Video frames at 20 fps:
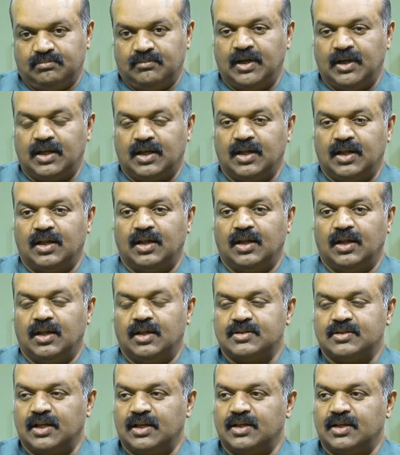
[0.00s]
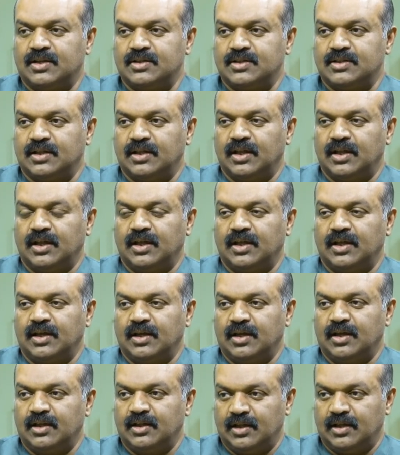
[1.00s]
medical centers in
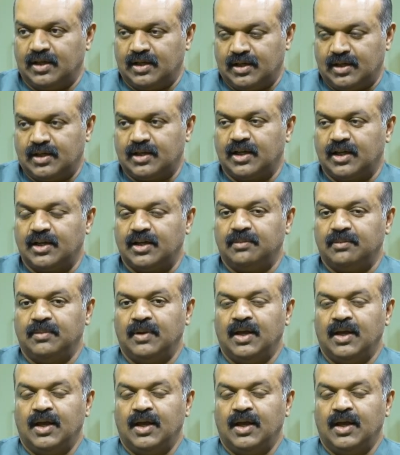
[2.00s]
the kingdom,